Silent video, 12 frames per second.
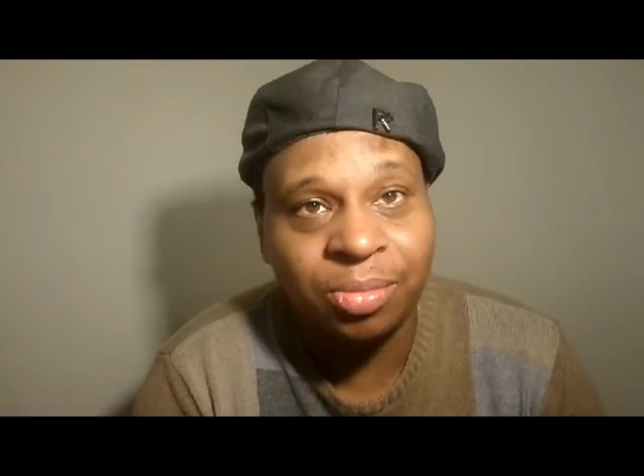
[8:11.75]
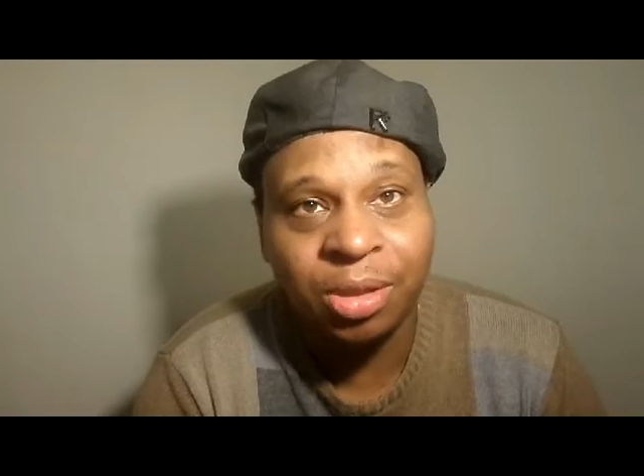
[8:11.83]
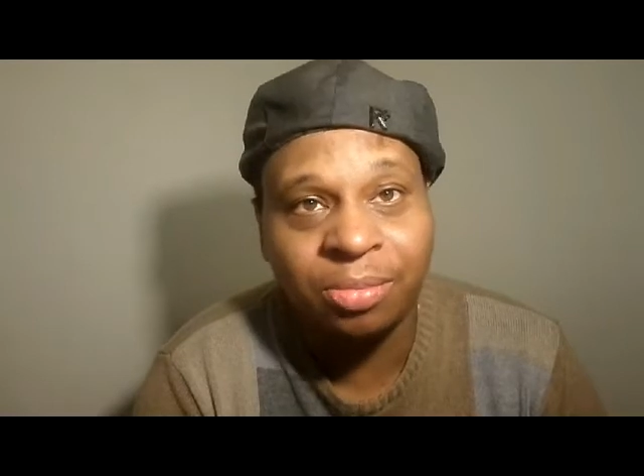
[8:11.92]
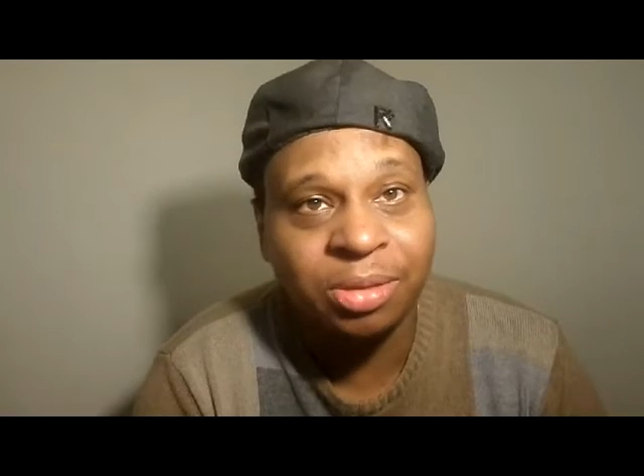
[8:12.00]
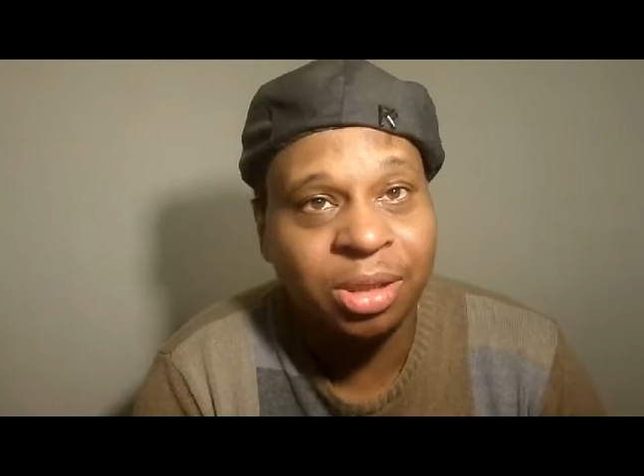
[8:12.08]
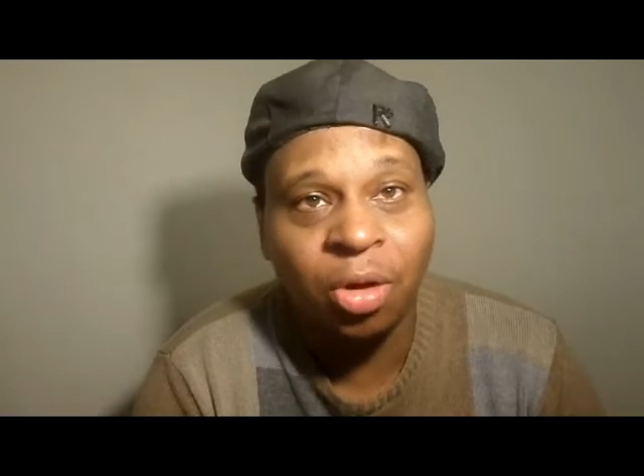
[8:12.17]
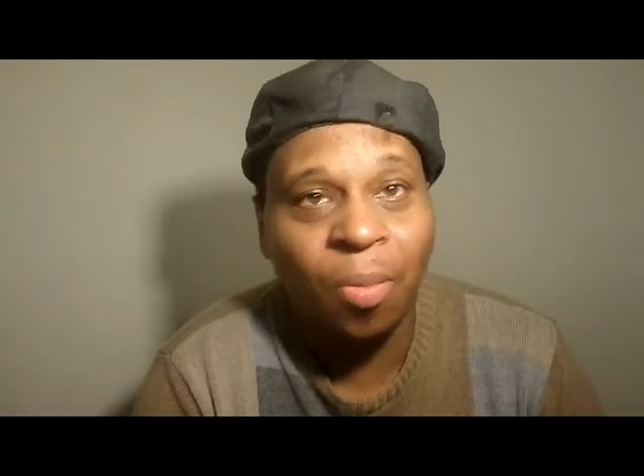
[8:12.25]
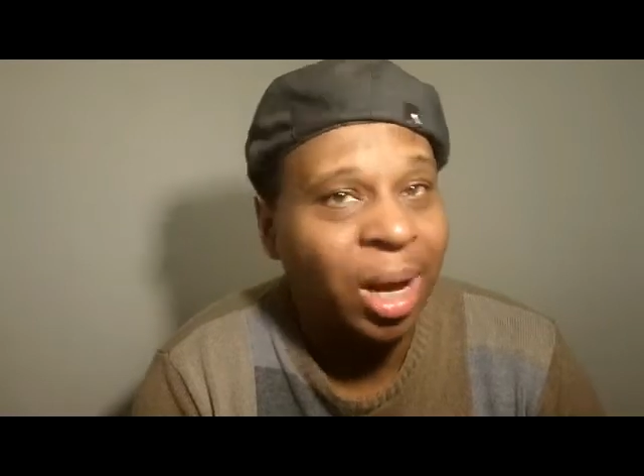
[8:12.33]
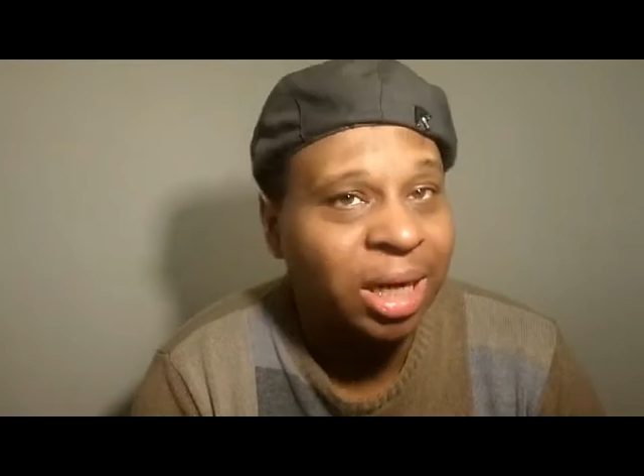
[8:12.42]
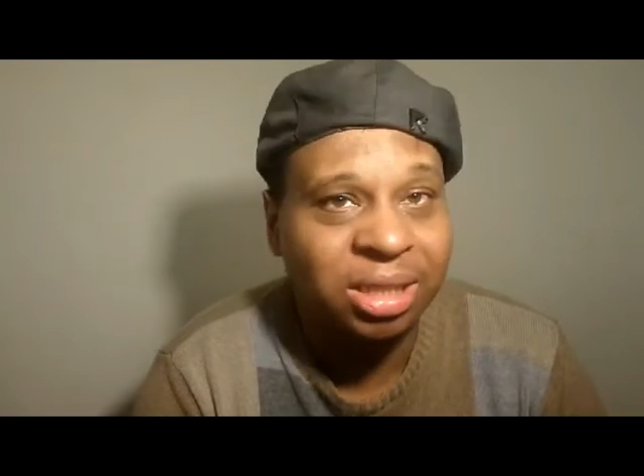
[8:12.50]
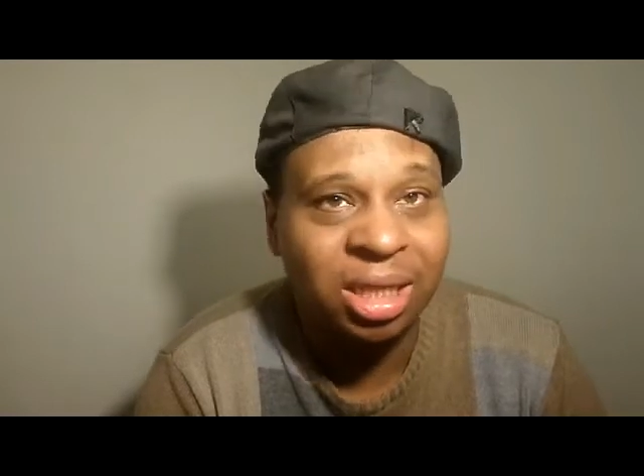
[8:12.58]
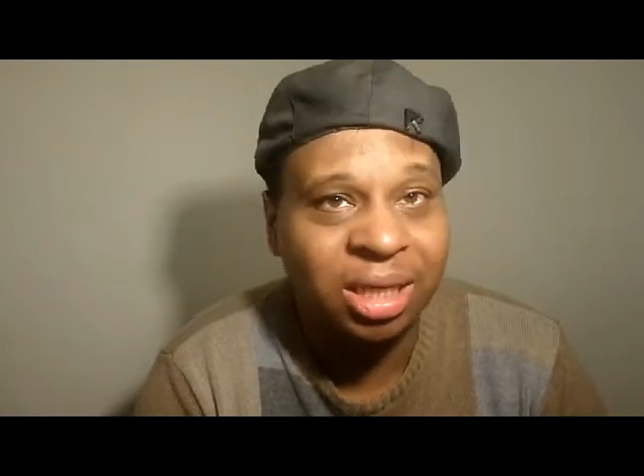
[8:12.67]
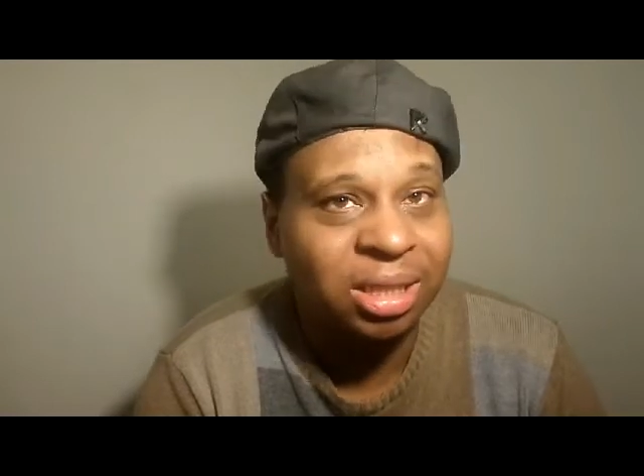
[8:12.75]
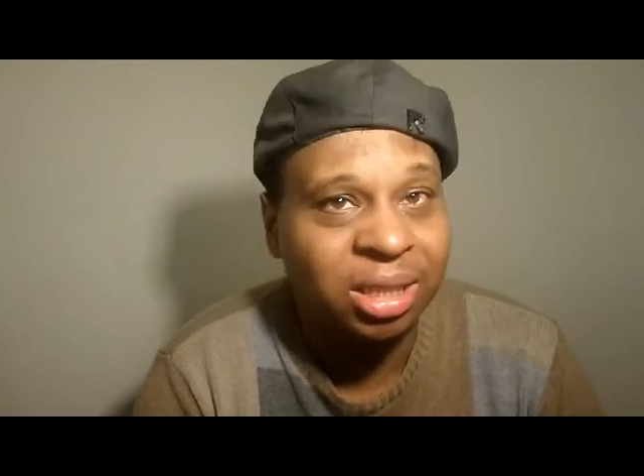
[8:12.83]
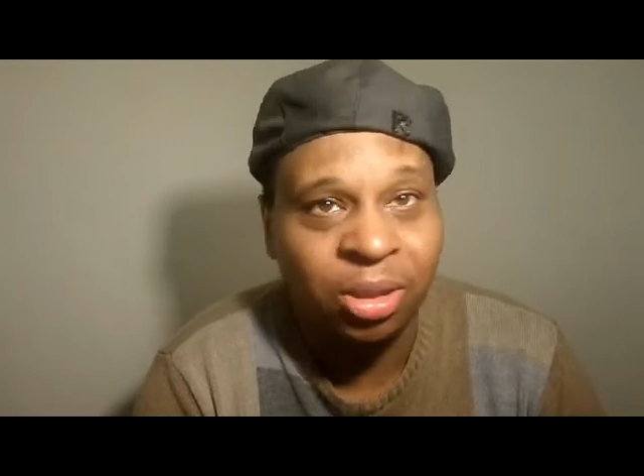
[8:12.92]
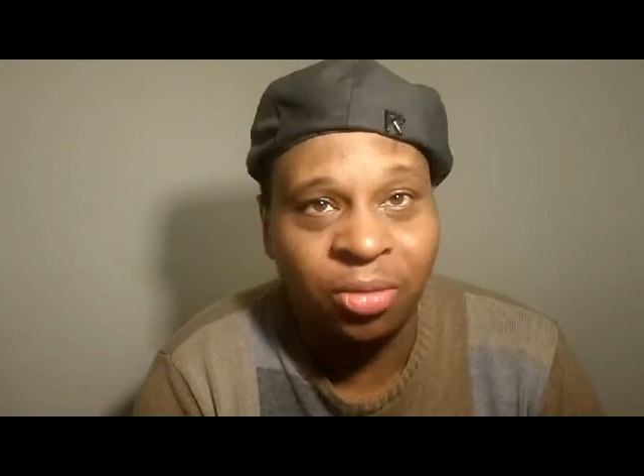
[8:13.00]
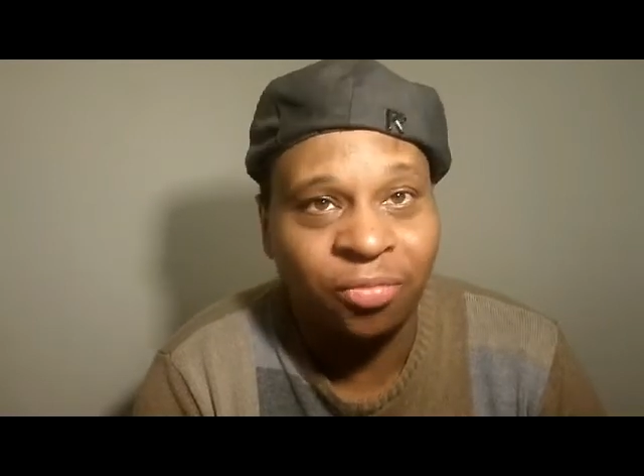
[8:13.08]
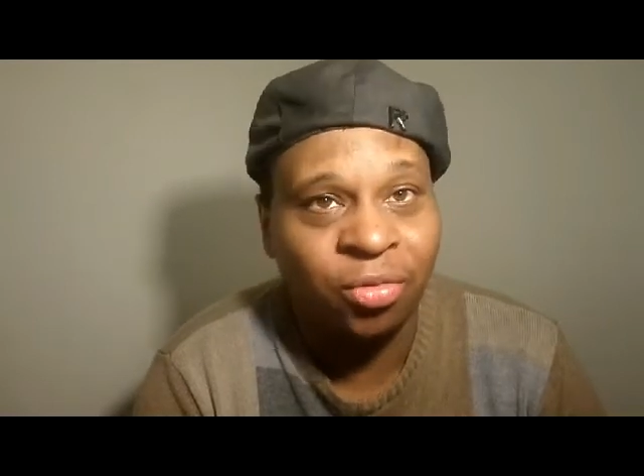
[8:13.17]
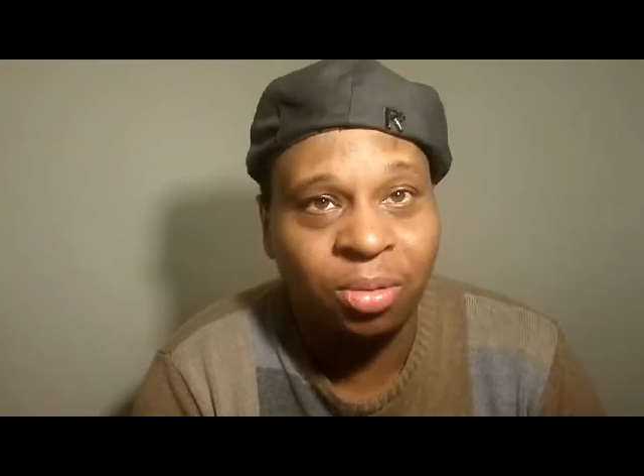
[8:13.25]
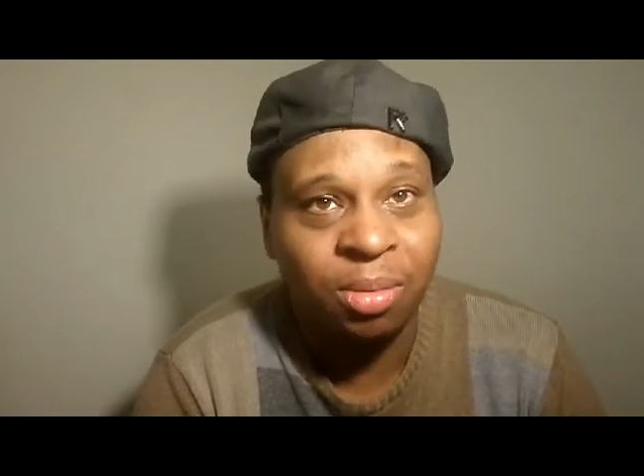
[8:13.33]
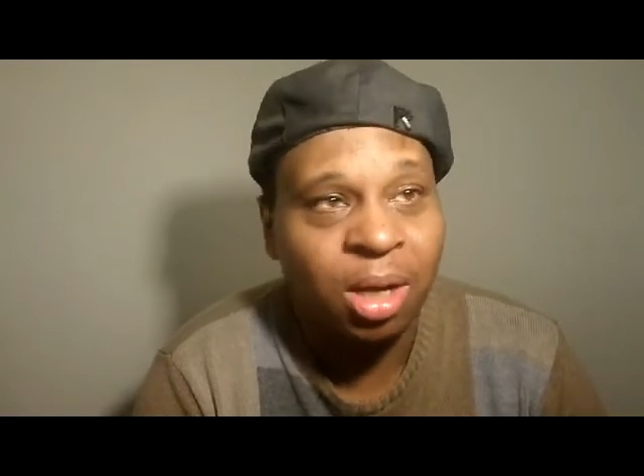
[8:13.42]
You know what I'm saying? Nobody shed a tear for him.